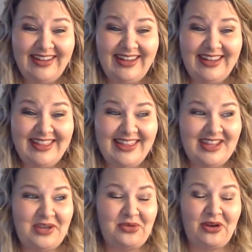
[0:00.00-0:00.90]
and
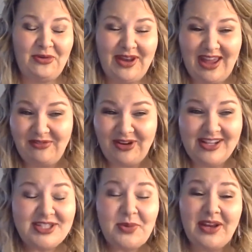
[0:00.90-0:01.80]
then you throw in
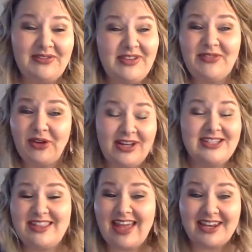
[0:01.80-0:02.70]
African swine fever
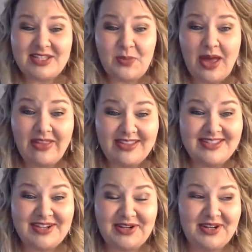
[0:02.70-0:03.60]
into that as well? Is
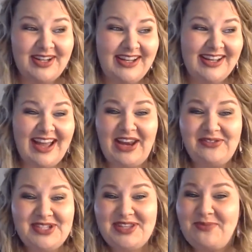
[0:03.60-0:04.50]
there kind
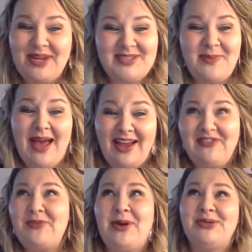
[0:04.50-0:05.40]
of just a mixed bag of
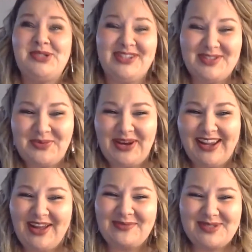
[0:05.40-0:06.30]
emotions when it
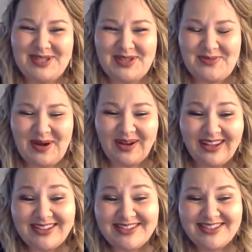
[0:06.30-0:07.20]
comes to the
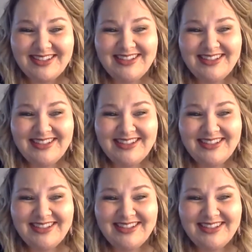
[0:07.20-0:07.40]
markets?